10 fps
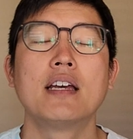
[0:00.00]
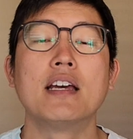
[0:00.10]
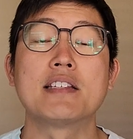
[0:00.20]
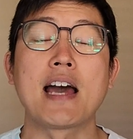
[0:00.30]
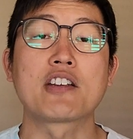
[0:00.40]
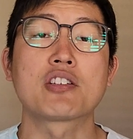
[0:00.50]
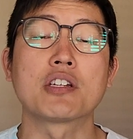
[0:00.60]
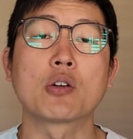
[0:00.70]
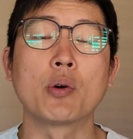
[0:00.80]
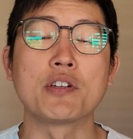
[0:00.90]
it's
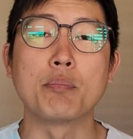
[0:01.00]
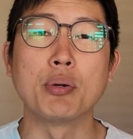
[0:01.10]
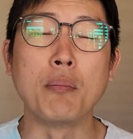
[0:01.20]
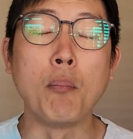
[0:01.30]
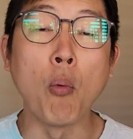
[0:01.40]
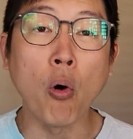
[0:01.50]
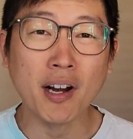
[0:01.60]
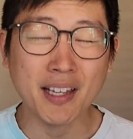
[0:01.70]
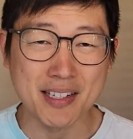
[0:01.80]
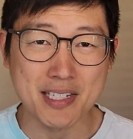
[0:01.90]
actually going to put more
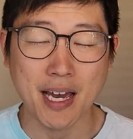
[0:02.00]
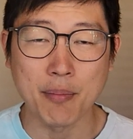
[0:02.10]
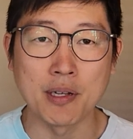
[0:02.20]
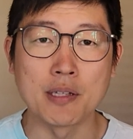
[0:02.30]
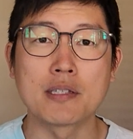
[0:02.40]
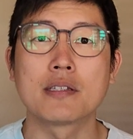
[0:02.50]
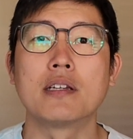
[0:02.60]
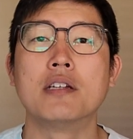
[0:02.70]
contaminants